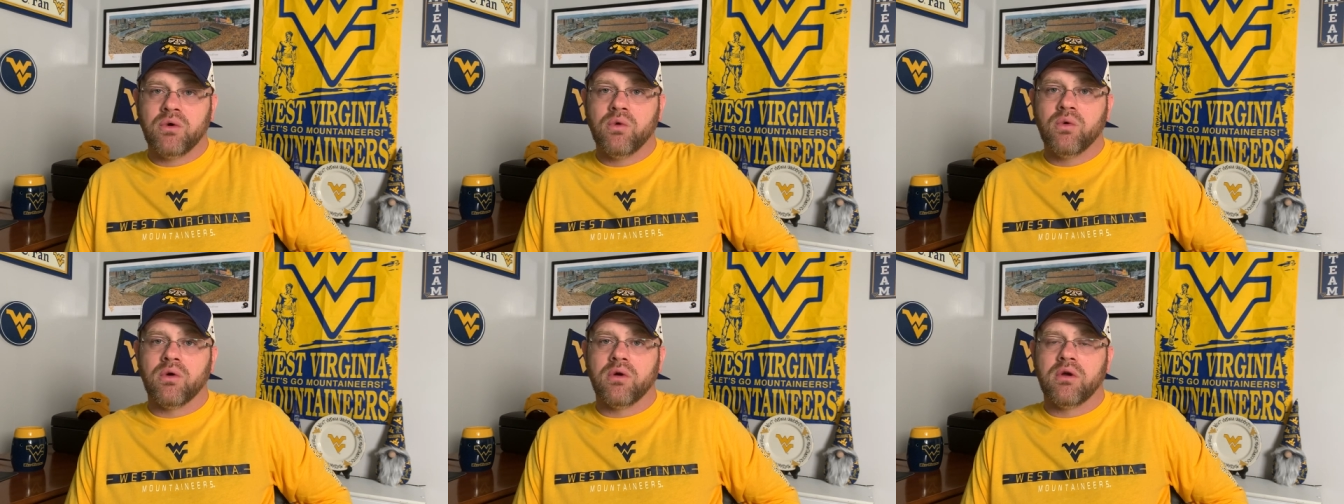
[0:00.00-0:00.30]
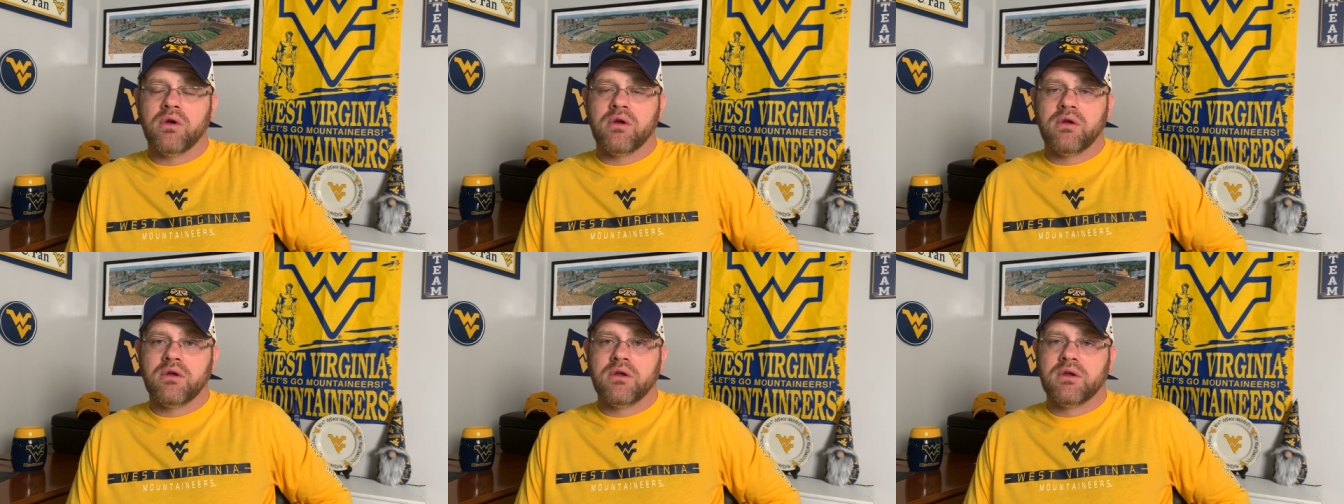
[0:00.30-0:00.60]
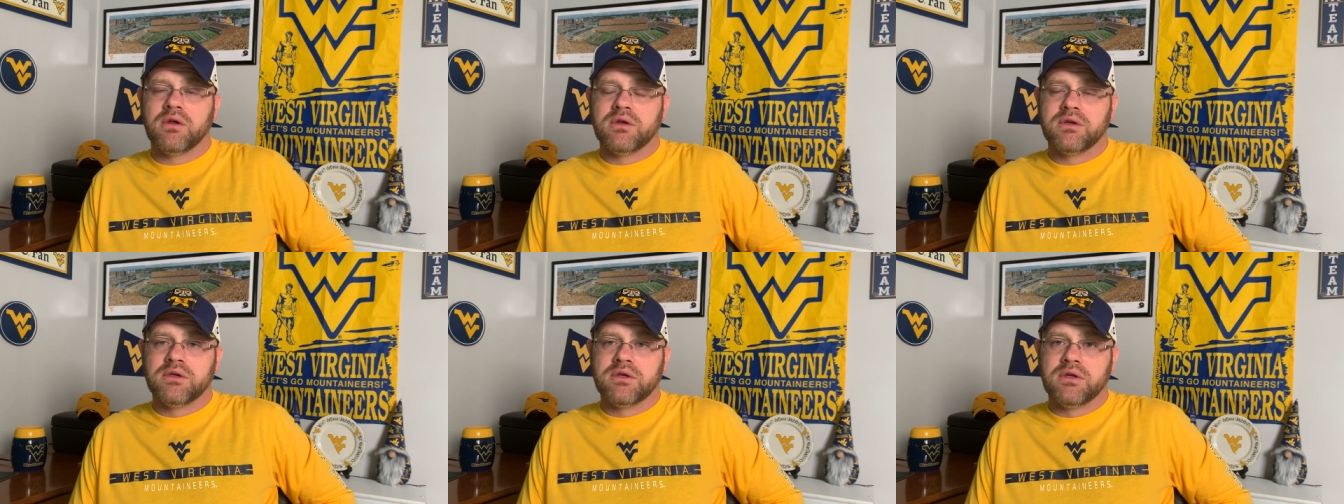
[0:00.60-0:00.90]

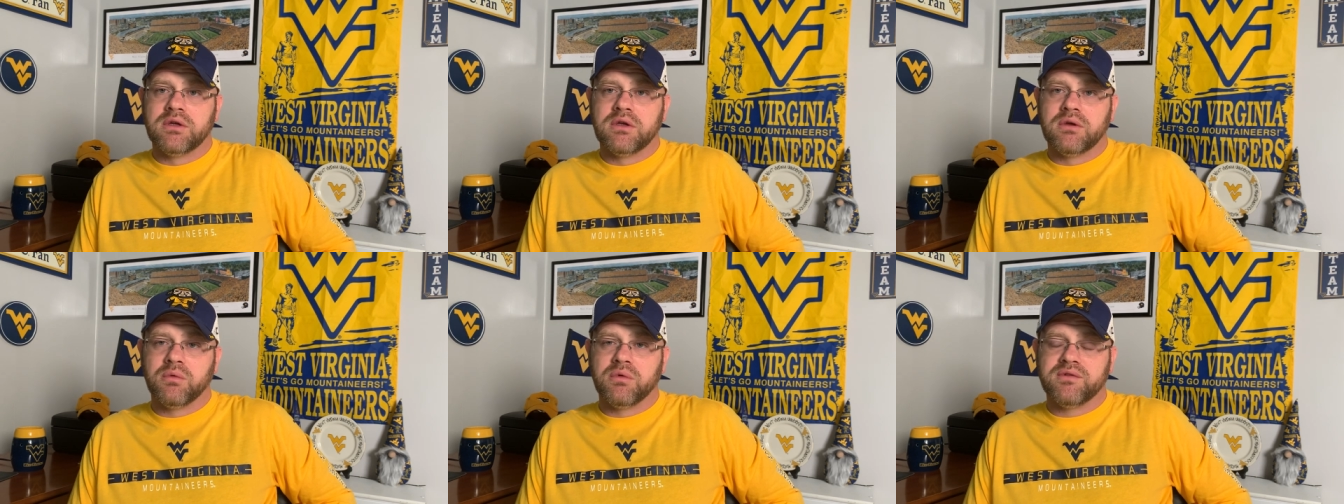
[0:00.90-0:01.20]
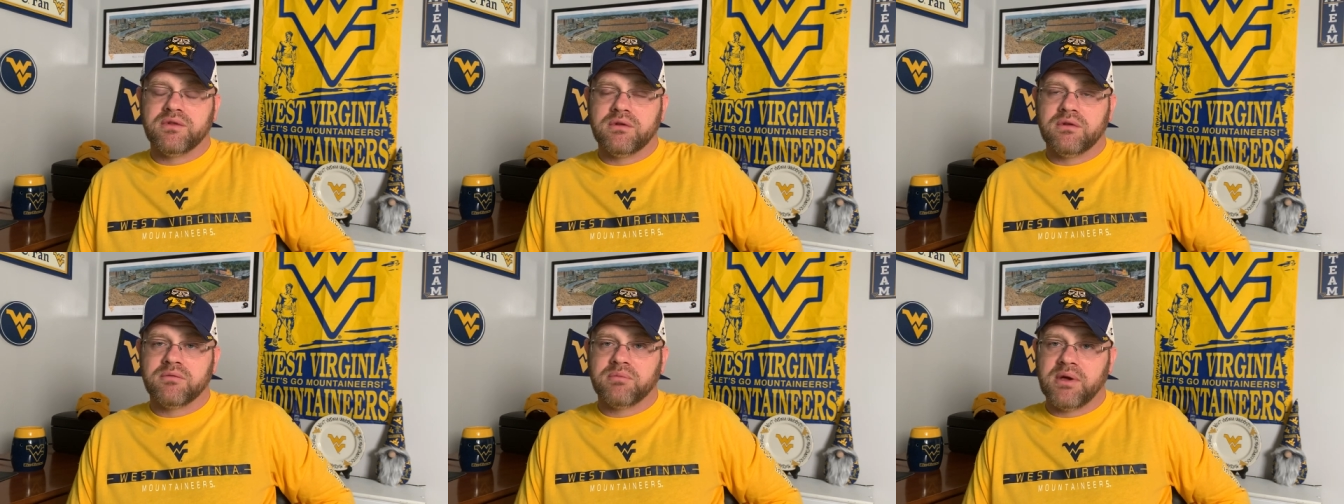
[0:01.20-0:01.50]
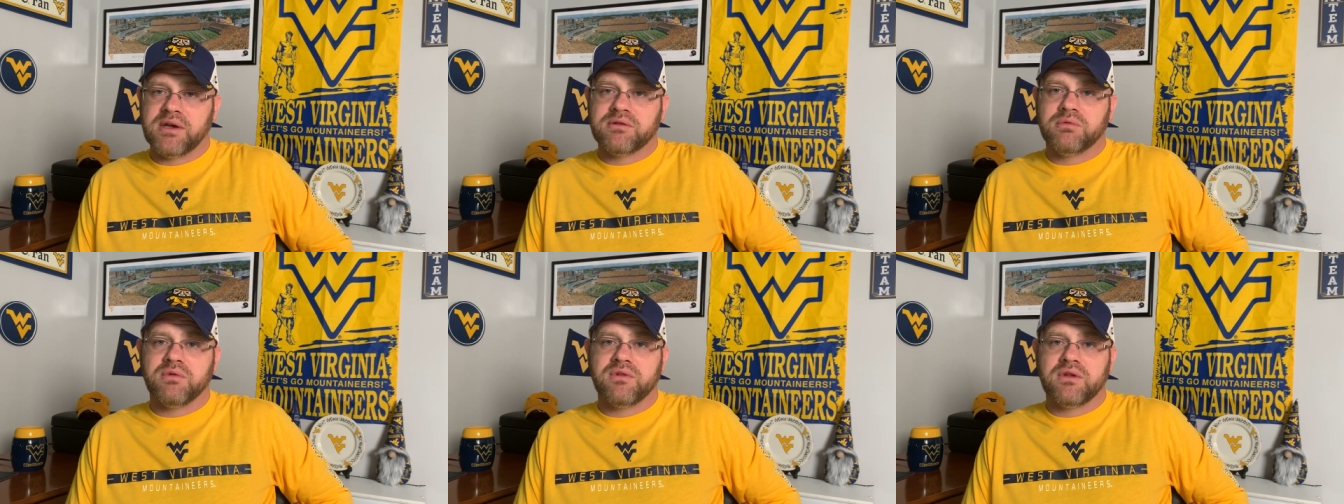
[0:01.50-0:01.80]
with,
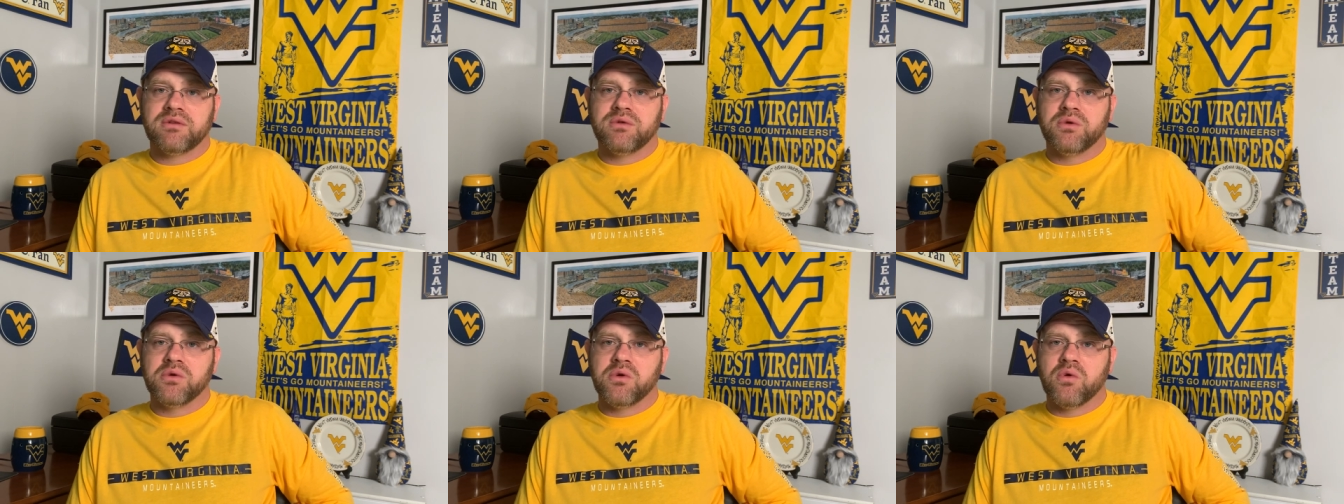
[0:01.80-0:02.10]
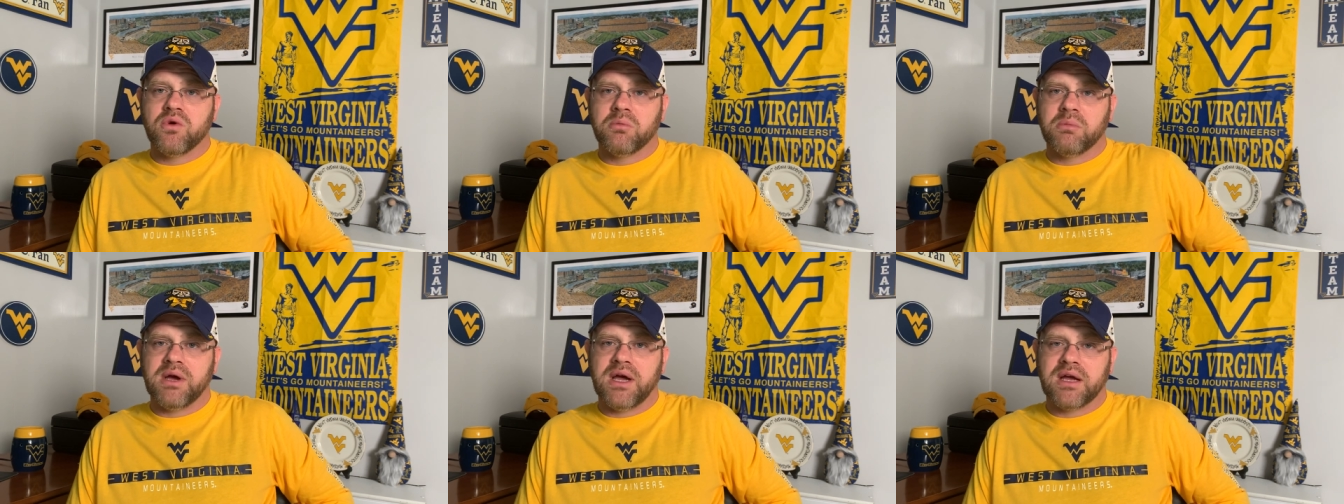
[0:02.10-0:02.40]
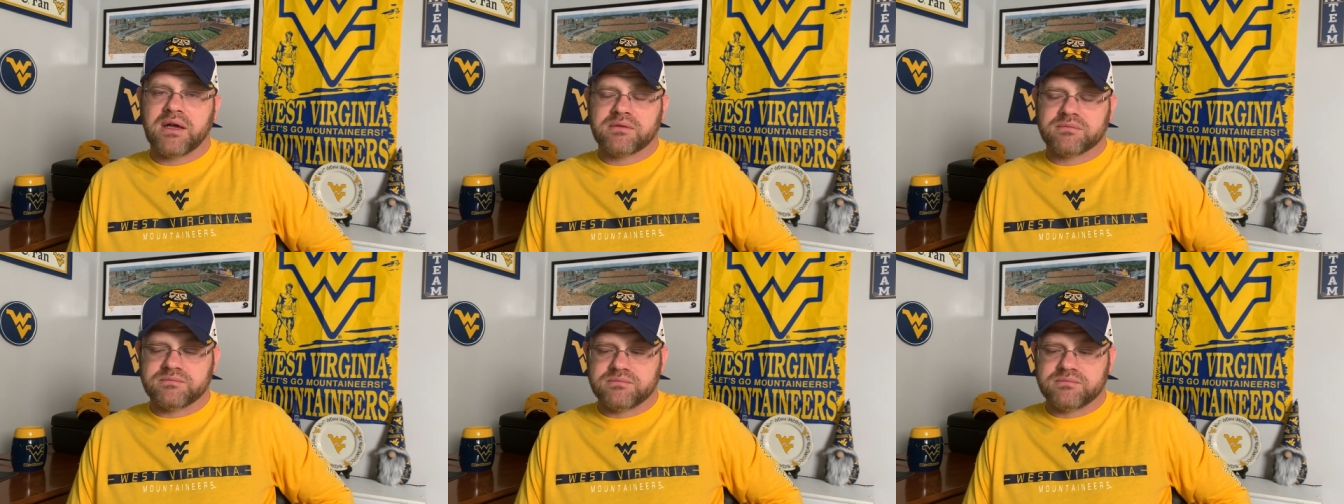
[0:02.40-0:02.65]
especially with this new quarterback.